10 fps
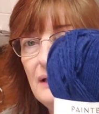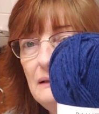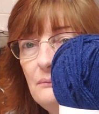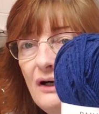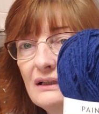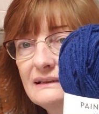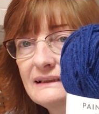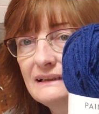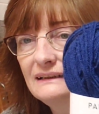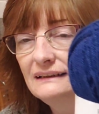paint
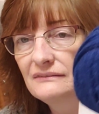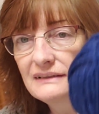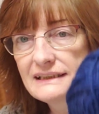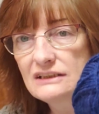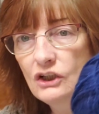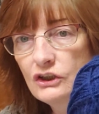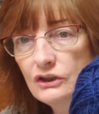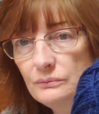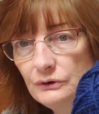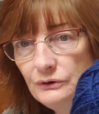box. That's a
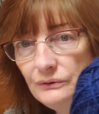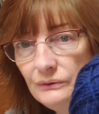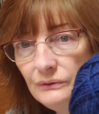darker blue.